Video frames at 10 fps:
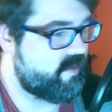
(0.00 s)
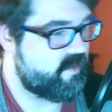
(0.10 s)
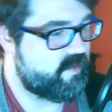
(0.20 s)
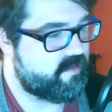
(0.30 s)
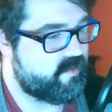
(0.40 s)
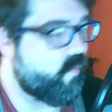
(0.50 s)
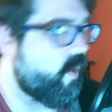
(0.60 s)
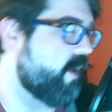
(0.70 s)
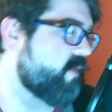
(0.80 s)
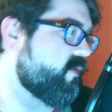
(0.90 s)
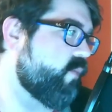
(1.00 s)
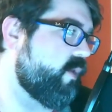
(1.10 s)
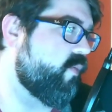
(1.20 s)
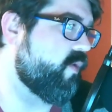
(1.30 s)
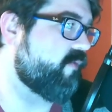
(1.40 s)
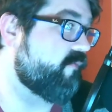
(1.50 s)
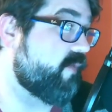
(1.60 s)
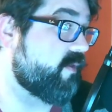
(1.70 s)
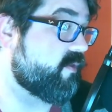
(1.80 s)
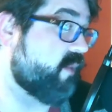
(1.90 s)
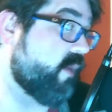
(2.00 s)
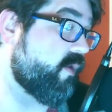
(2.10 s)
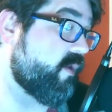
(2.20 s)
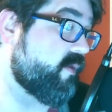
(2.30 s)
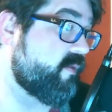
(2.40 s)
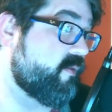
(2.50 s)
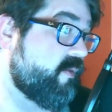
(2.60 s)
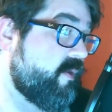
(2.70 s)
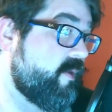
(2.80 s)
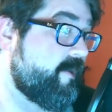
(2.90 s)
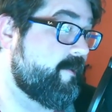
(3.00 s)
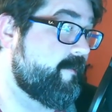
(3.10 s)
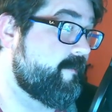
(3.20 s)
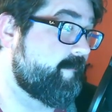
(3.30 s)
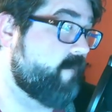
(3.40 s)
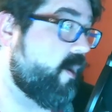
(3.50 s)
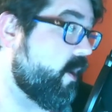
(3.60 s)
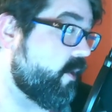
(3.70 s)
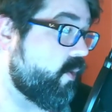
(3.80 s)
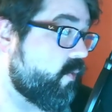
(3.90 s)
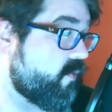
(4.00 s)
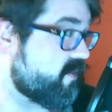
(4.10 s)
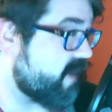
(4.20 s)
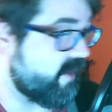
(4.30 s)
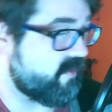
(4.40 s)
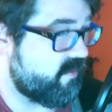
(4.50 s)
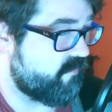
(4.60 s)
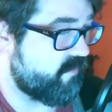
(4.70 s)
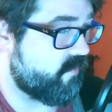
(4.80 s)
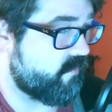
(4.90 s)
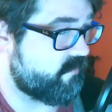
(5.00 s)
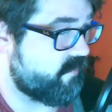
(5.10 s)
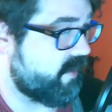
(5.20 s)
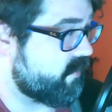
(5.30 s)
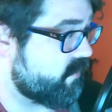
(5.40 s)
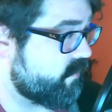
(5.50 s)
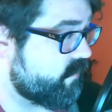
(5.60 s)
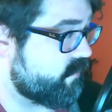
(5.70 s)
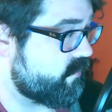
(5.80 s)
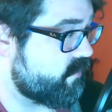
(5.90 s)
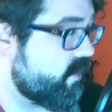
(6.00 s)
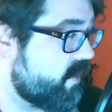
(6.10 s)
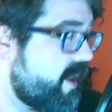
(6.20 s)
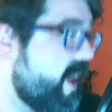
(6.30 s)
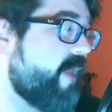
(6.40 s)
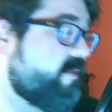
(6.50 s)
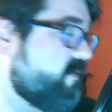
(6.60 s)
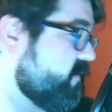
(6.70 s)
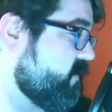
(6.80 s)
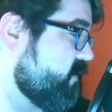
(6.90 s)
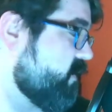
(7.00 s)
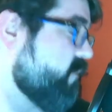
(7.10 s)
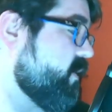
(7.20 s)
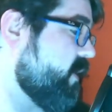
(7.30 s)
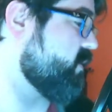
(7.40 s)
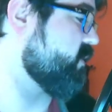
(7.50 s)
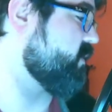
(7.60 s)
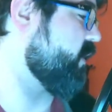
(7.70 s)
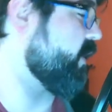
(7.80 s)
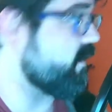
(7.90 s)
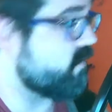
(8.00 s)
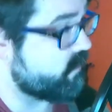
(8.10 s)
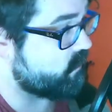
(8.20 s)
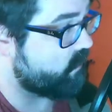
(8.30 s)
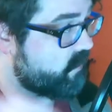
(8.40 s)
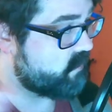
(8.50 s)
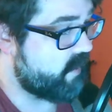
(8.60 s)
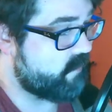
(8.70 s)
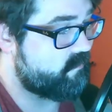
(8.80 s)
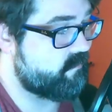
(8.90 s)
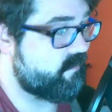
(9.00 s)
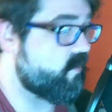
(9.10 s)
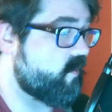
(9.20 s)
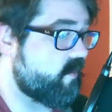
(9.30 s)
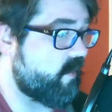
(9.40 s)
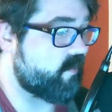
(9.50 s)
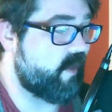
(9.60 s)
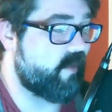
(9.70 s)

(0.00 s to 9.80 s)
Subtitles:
They want it to be more of like a serious, hard-nosed, scientific, like, look at simulation theory, and it's just not that. It's just not that.